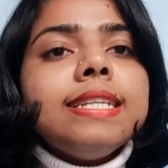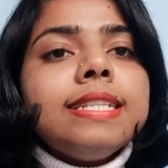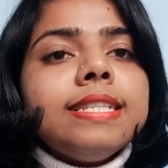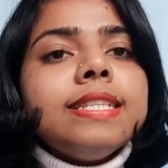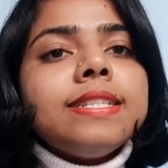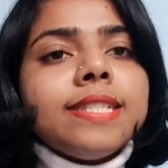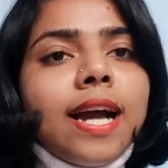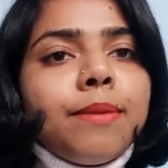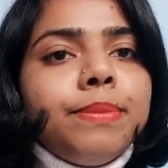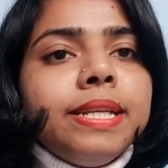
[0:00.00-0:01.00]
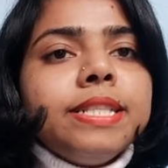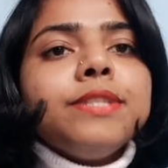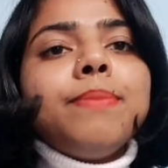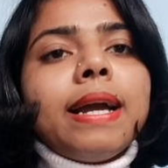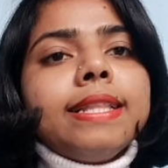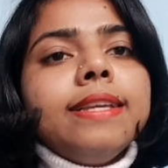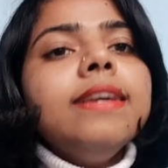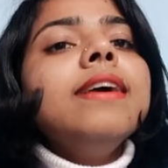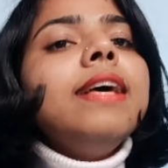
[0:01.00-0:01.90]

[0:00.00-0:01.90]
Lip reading: it is established by the